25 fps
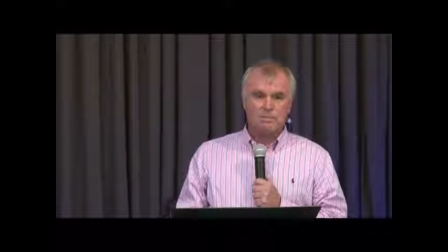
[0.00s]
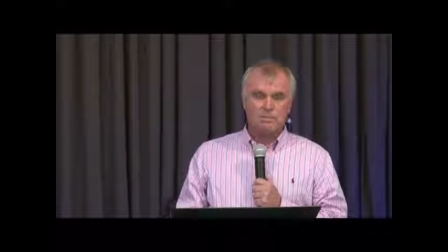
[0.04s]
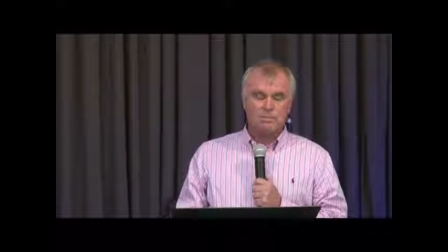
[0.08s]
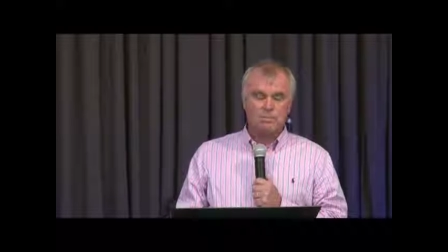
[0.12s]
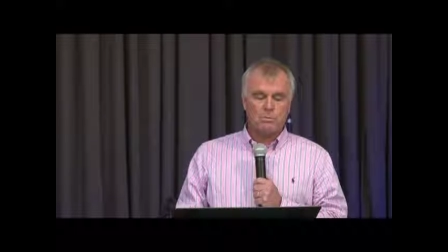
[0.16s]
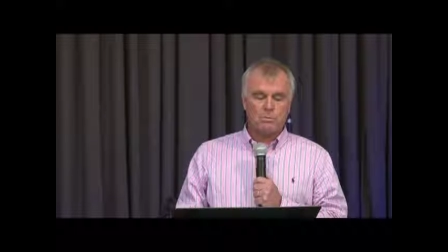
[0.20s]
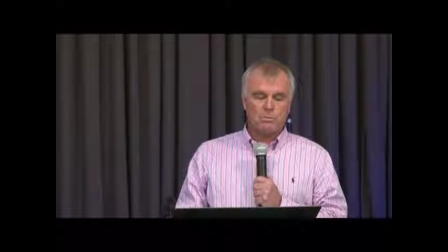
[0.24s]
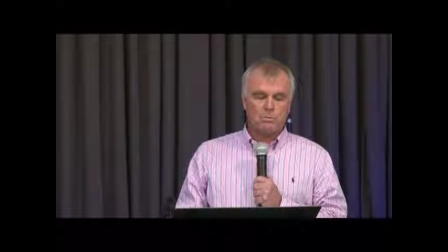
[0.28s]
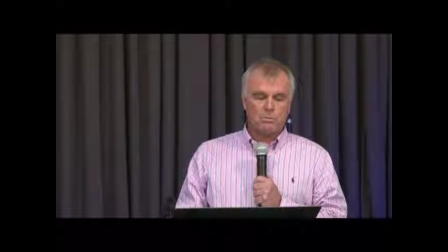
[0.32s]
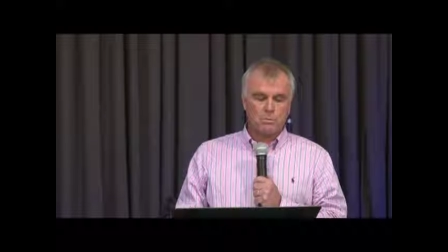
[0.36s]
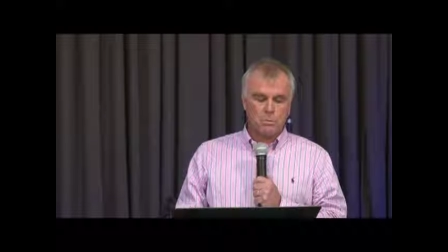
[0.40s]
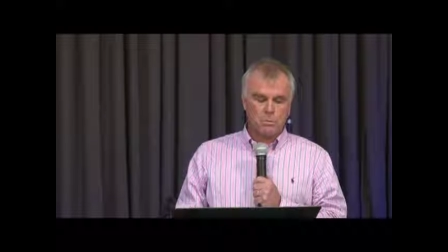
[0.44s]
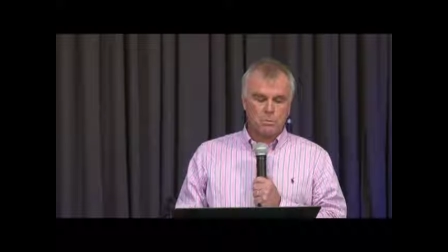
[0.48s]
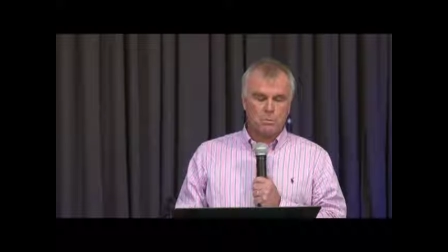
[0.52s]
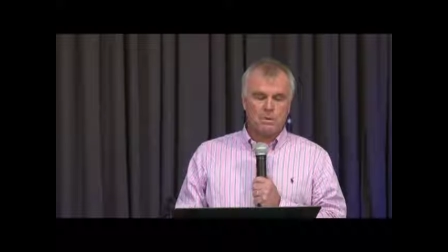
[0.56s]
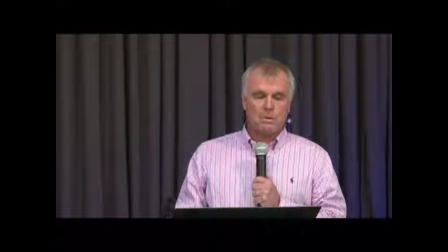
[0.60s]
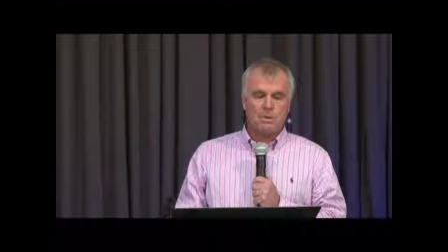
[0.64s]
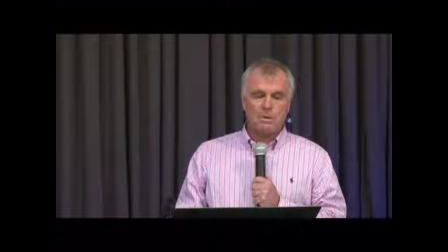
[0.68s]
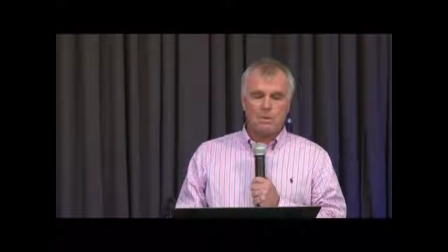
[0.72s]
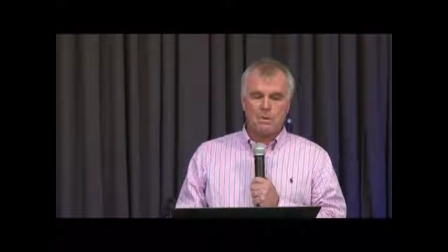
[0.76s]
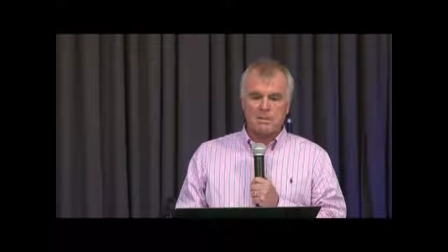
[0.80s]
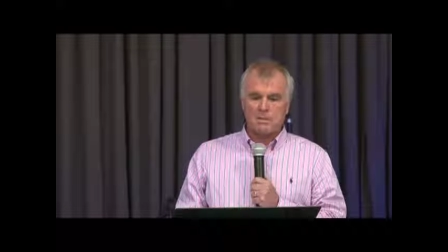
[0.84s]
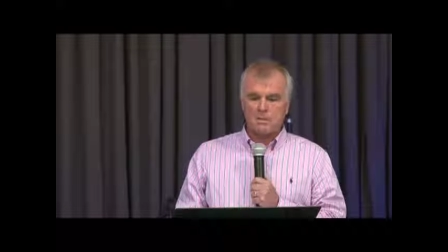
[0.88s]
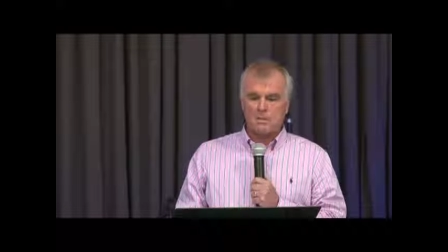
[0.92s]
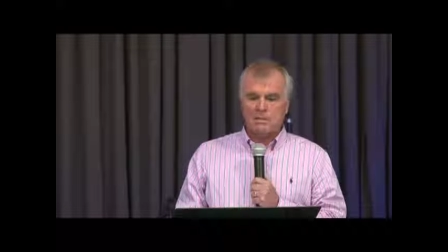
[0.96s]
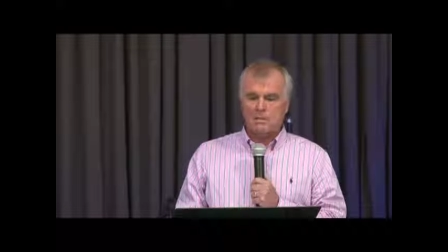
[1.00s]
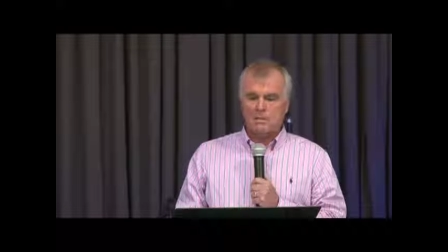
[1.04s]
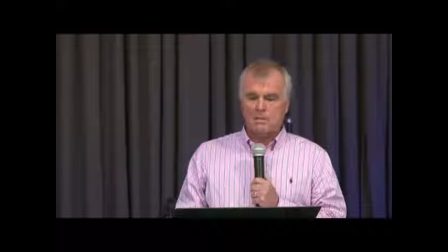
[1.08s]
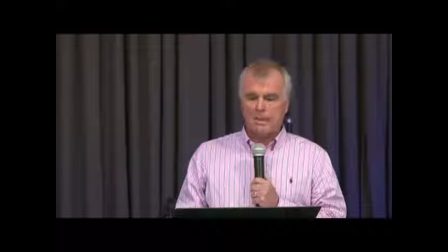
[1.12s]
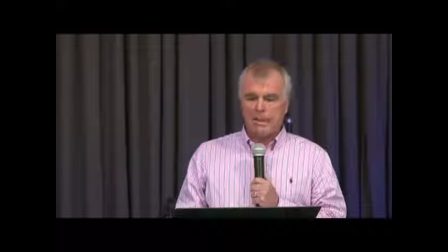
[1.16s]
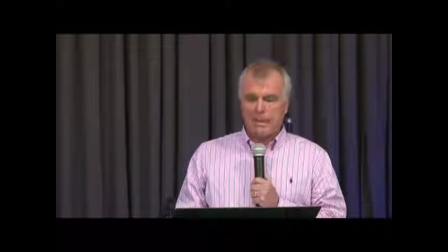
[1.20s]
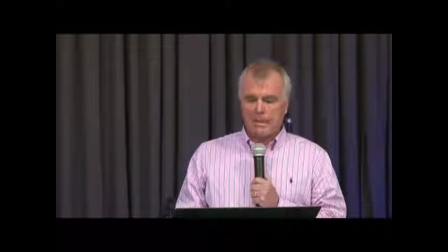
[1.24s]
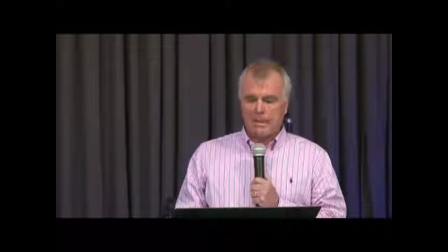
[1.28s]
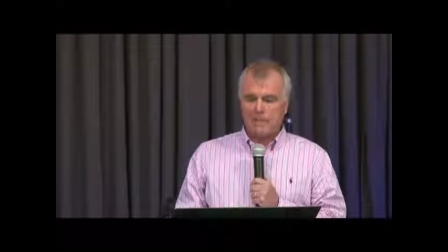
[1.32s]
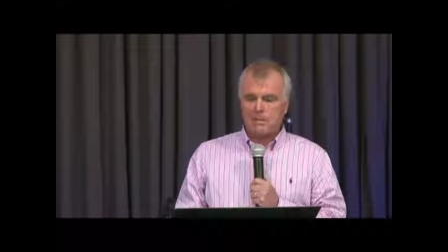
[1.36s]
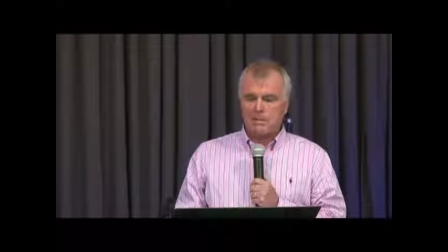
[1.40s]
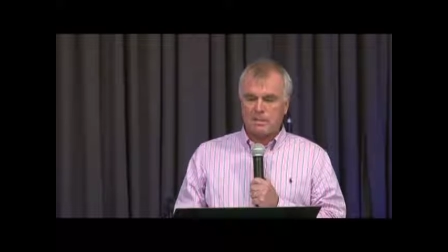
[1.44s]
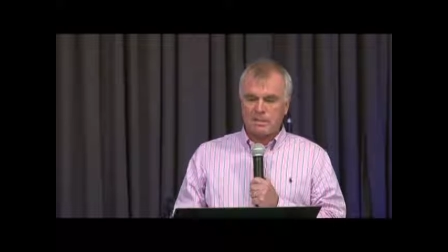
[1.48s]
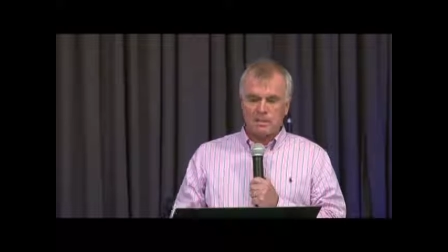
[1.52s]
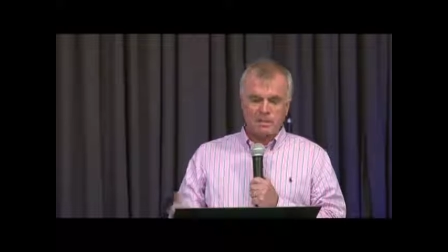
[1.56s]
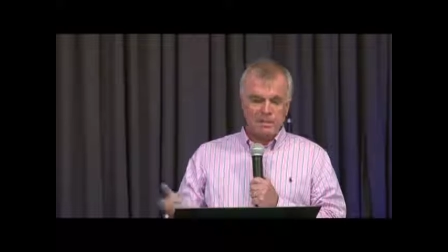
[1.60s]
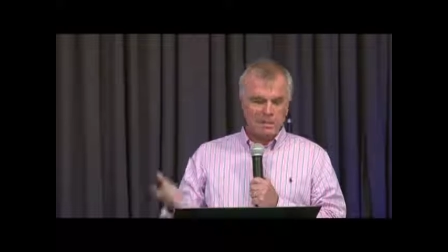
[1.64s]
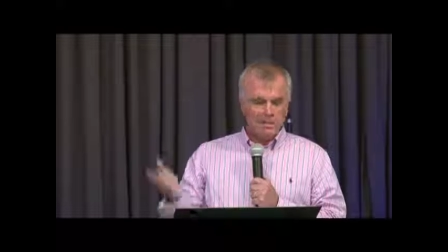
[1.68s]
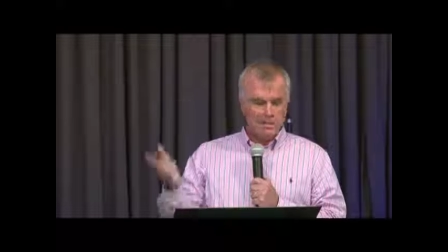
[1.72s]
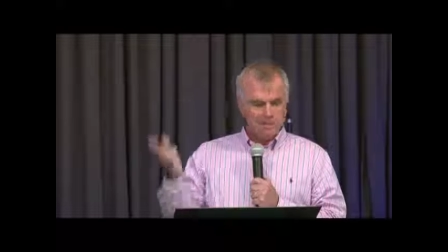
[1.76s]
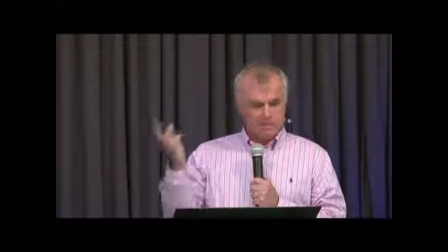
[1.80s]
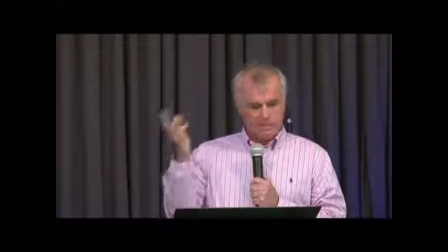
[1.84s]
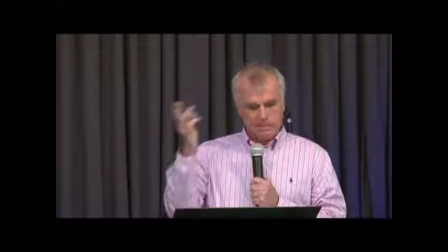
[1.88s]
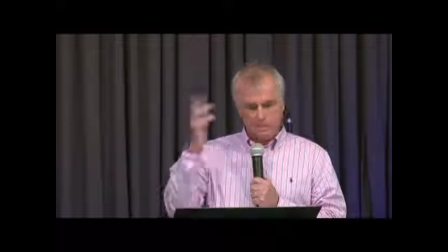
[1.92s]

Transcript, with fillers: It was broadcast on RSG